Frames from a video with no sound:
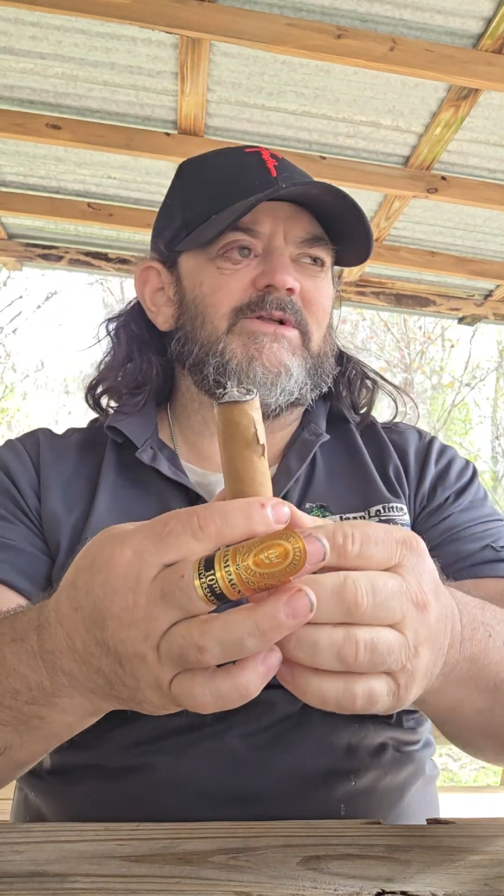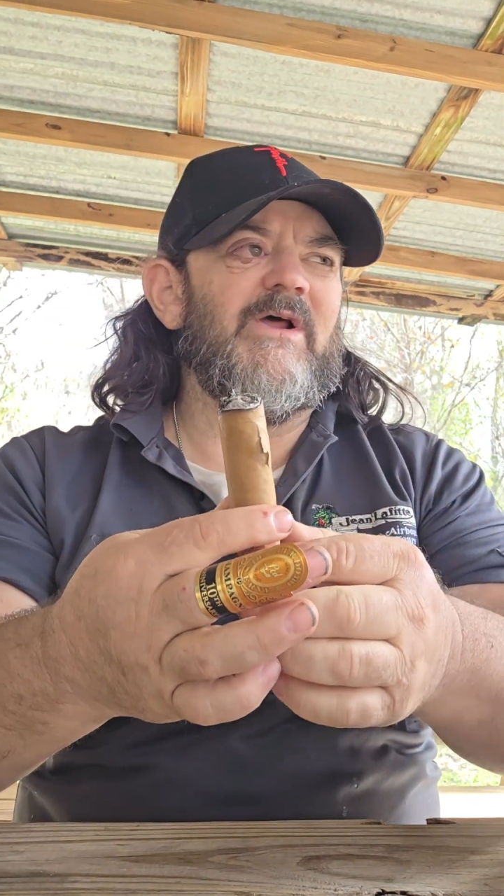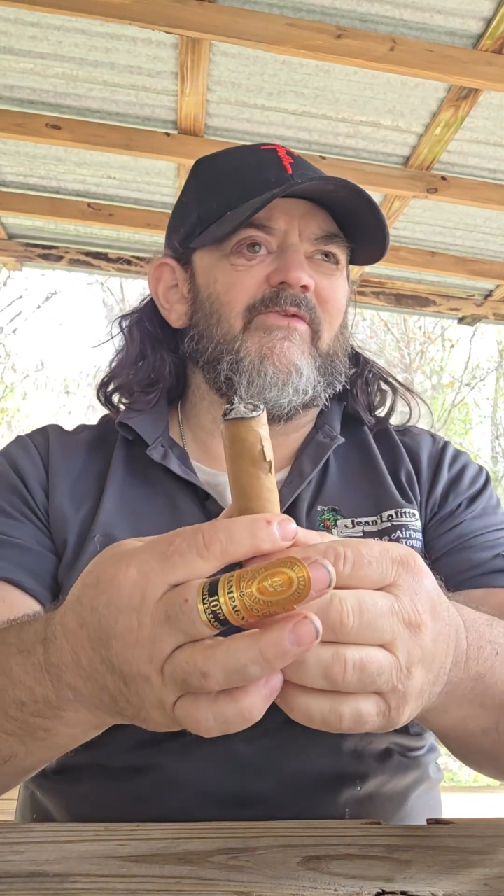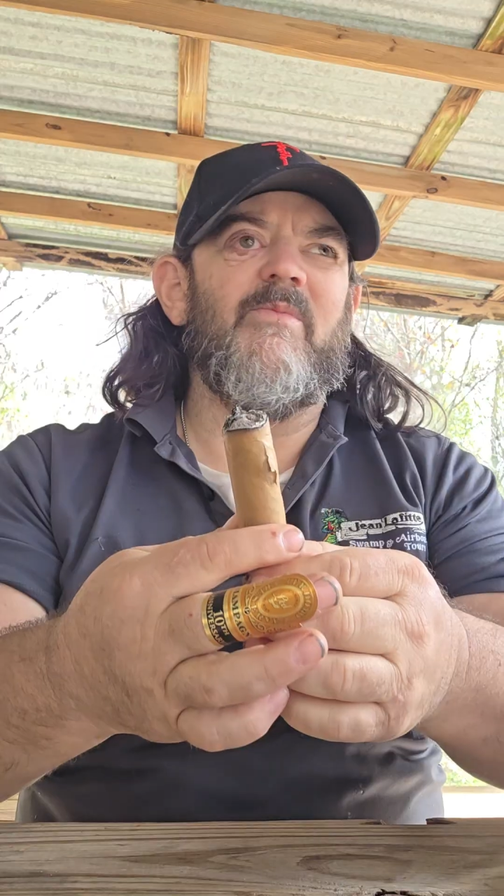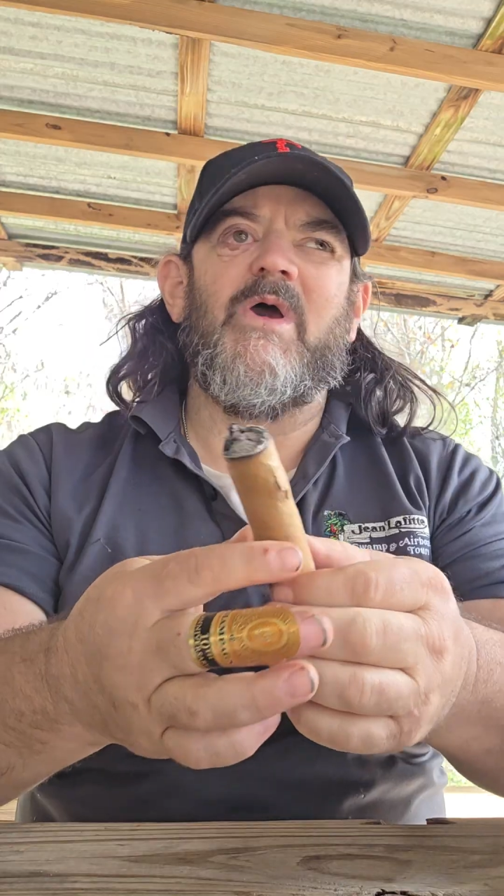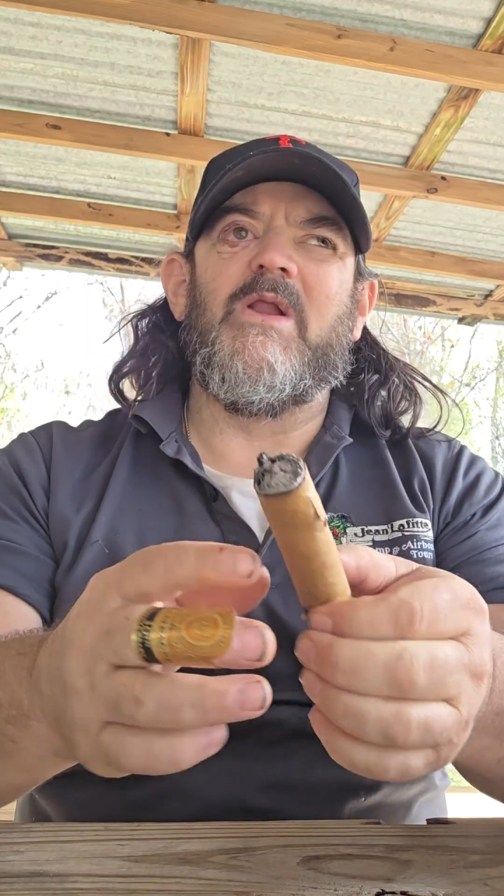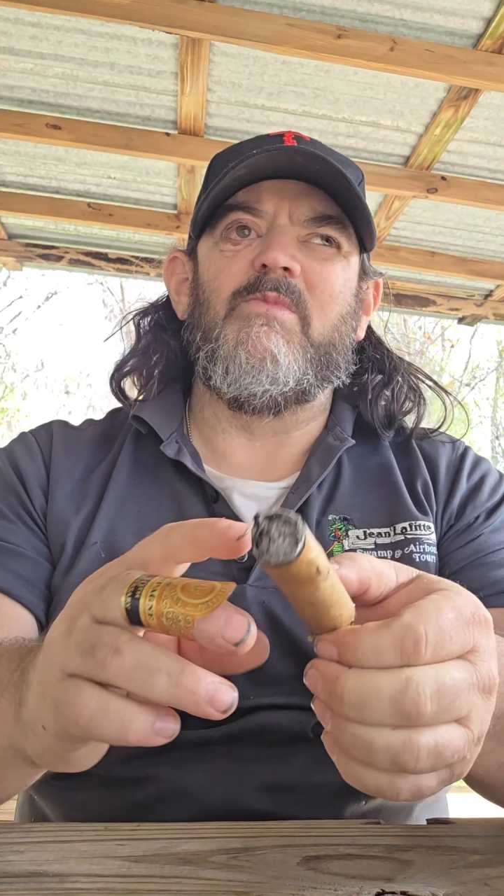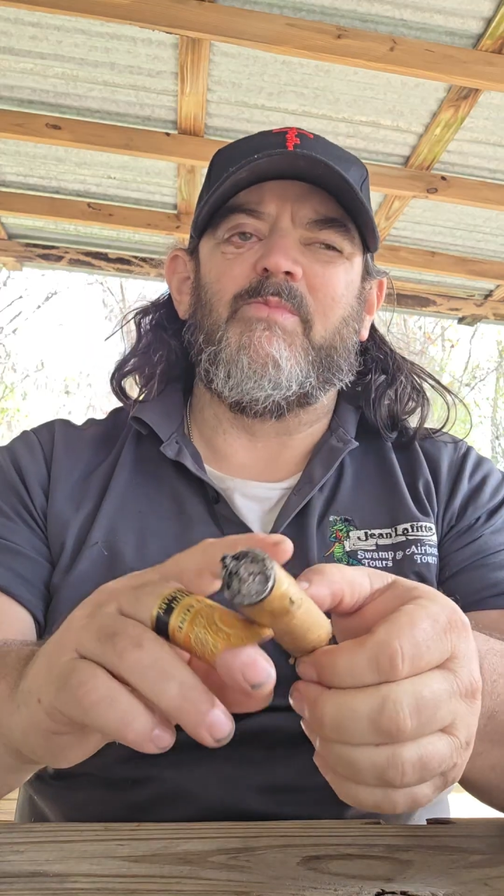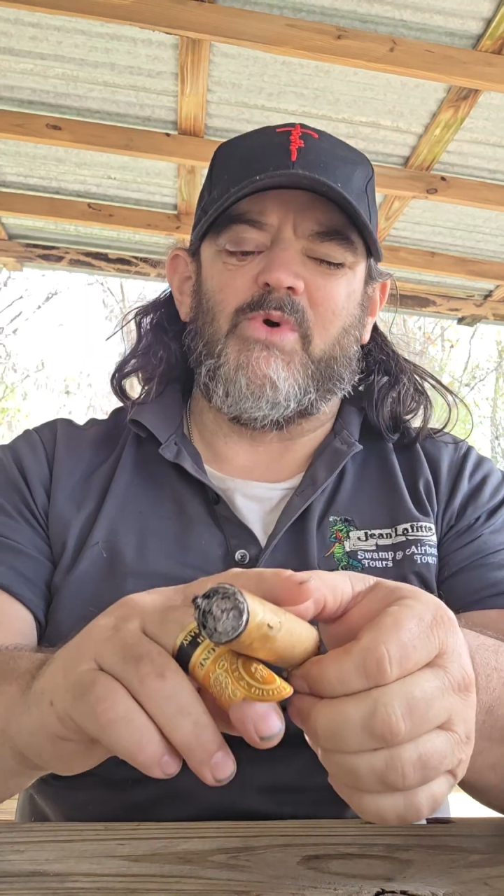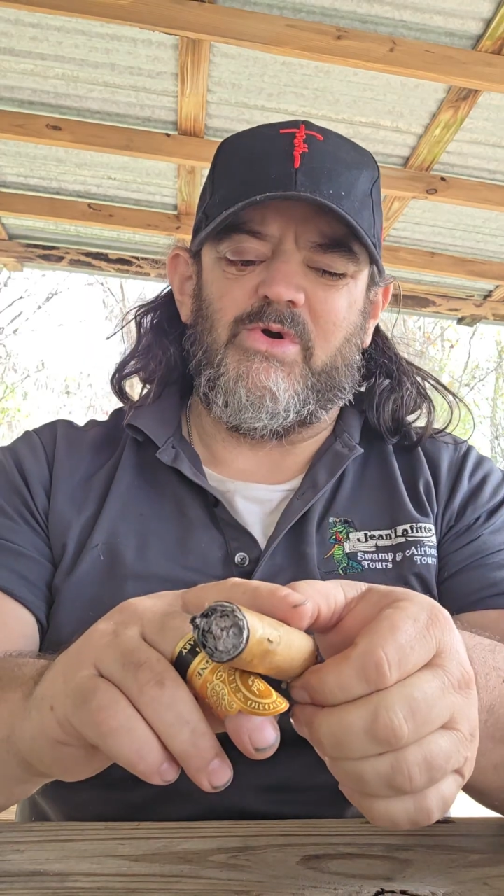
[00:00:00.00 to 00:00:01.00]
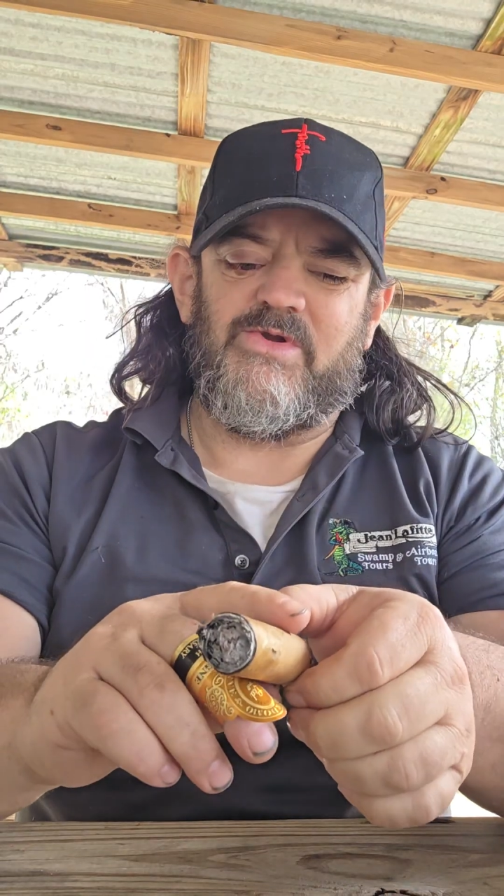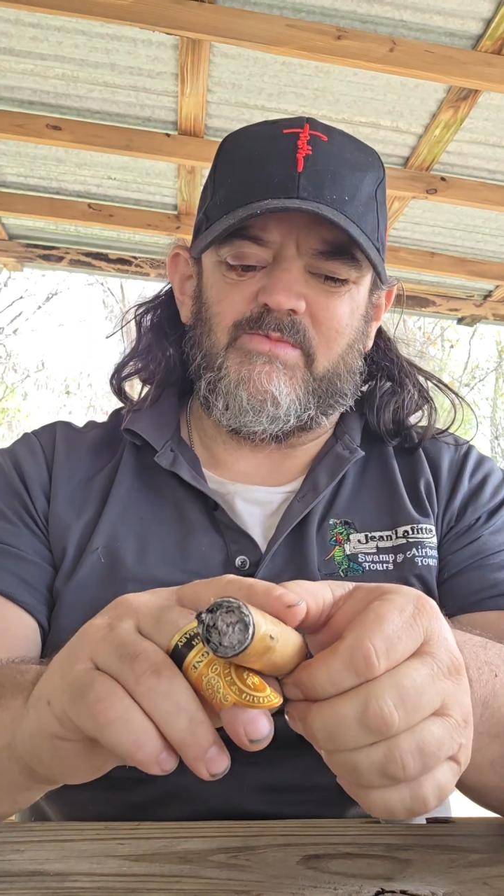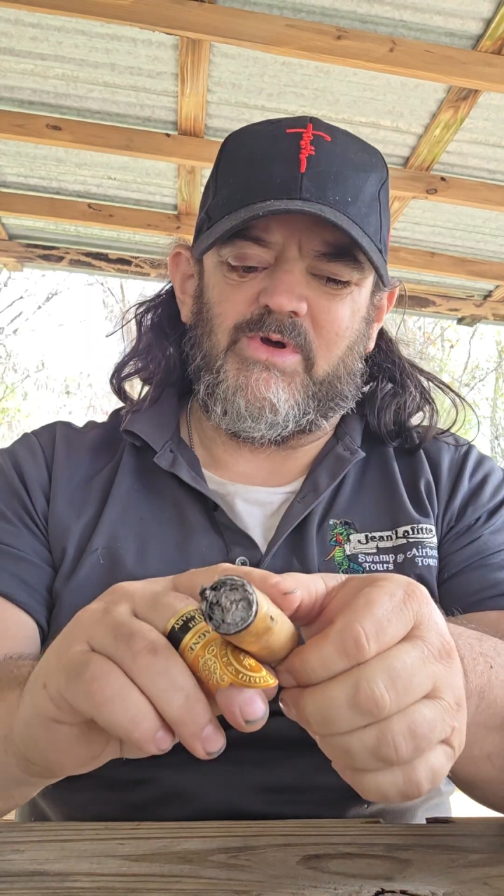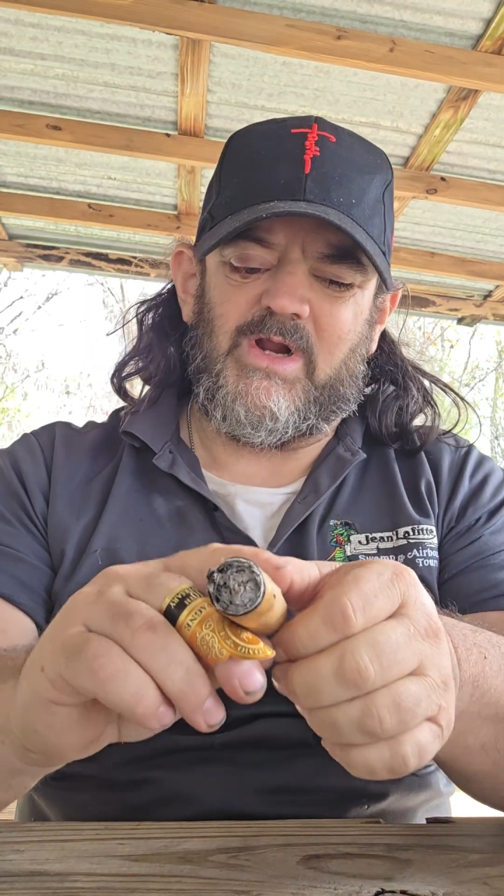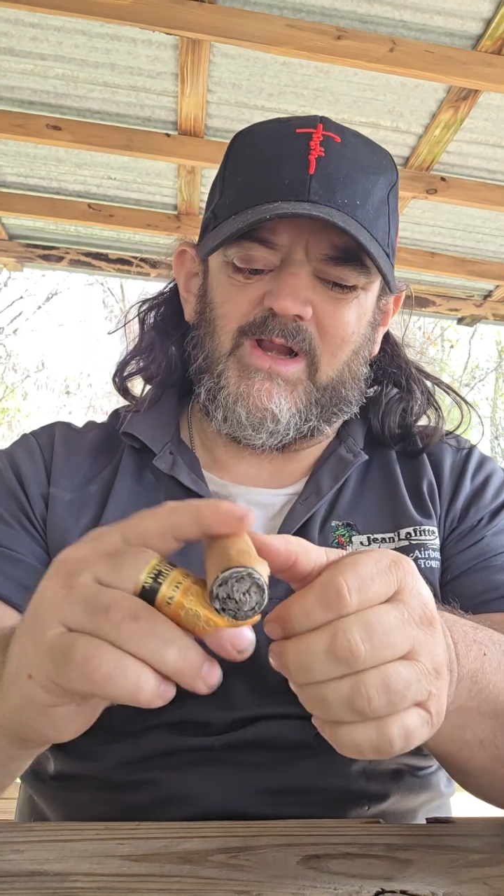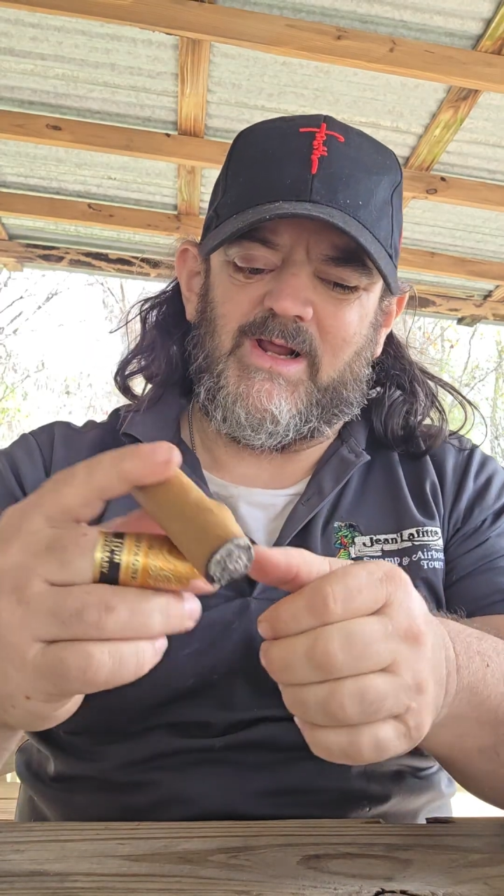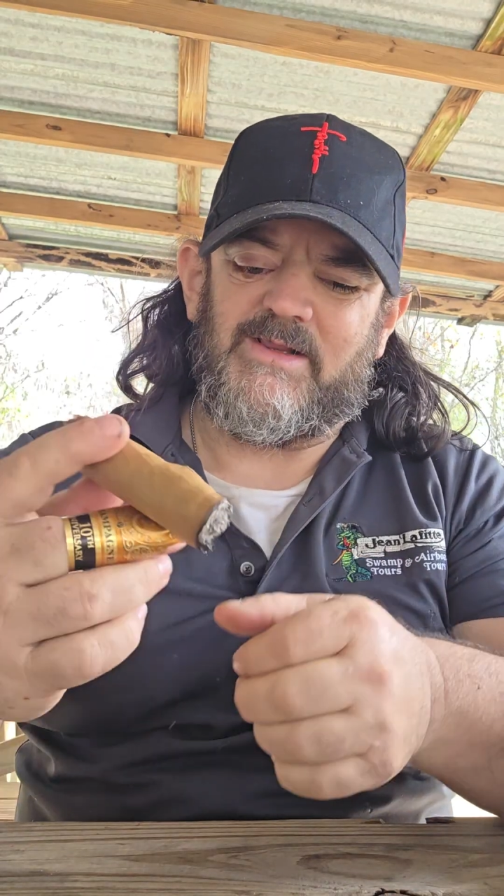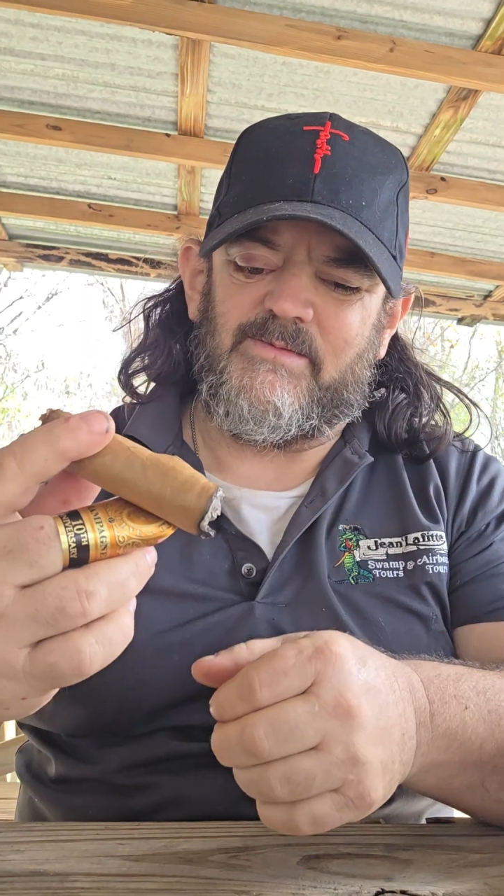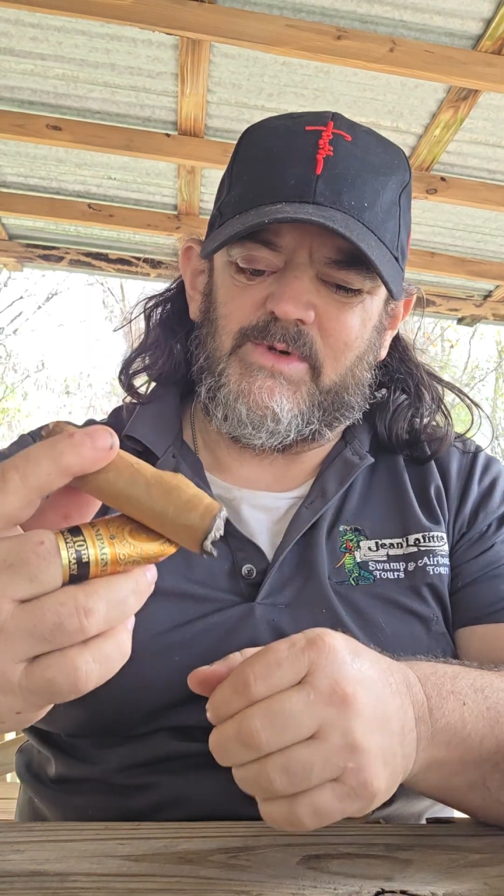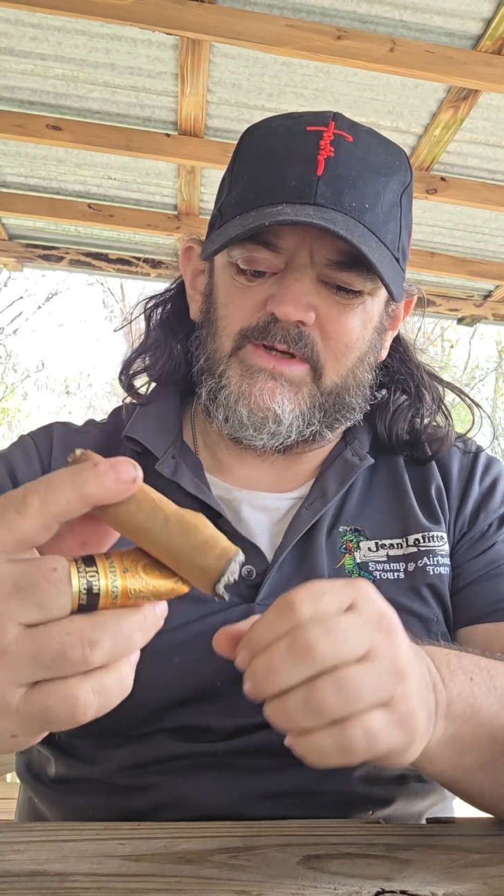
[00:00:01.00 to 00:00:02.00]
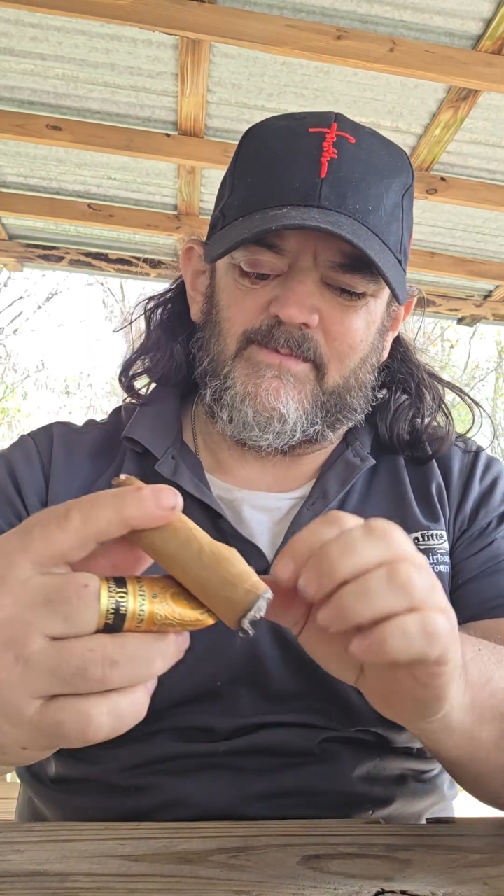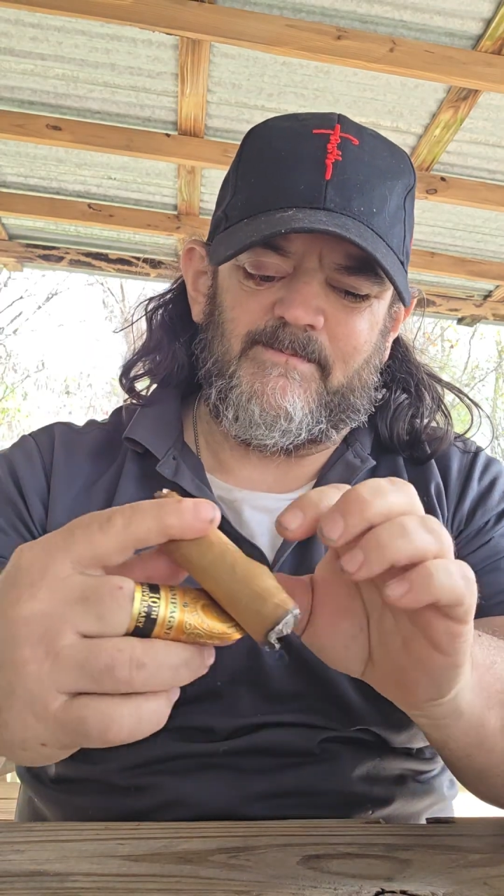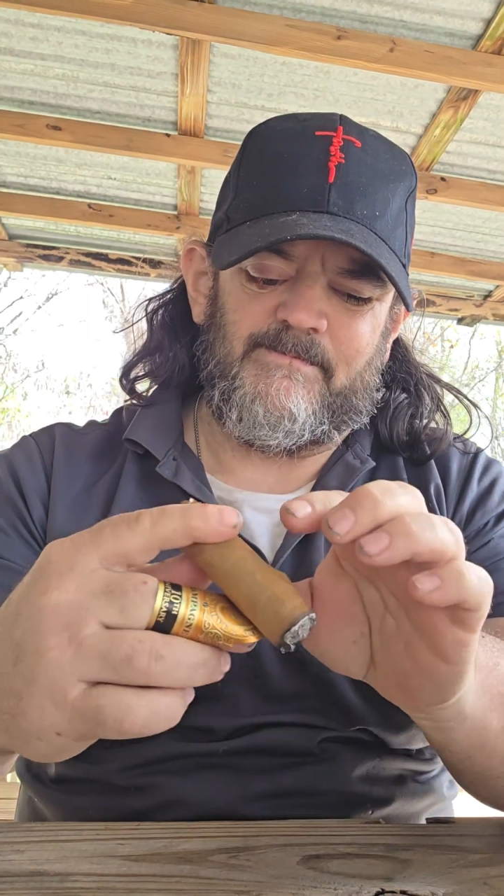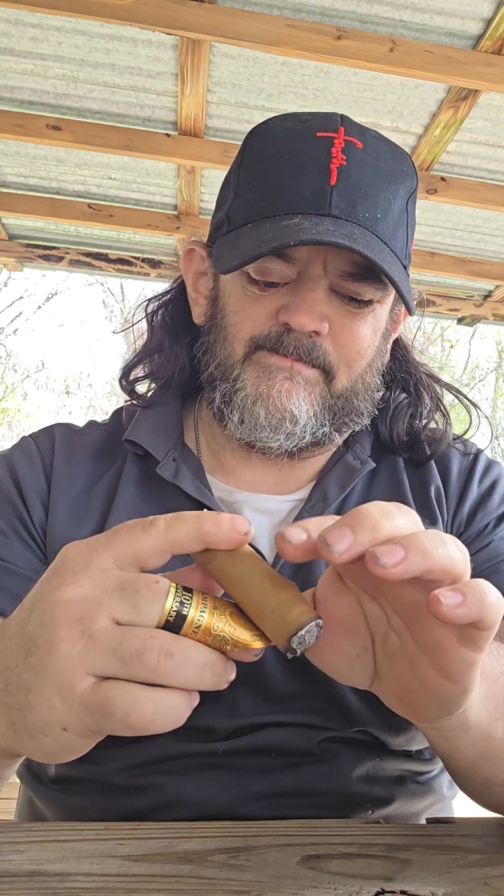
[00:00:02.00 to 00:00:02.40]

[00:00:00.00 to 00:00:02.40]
Never met him in person, but I'd like to meet him.